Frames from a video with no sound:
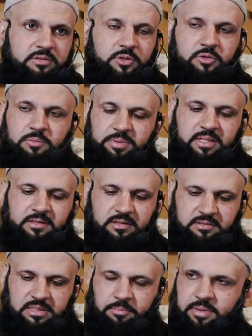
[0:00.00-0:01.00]
You could be
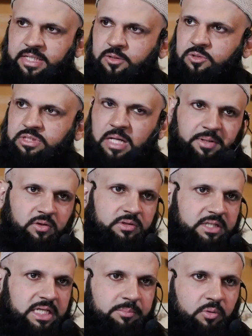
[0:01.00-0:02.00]
somebody who's typing on
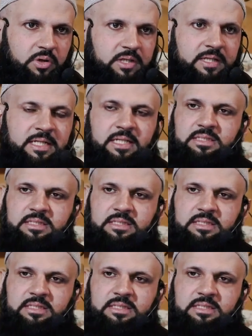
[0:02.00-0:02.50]
the keyboard,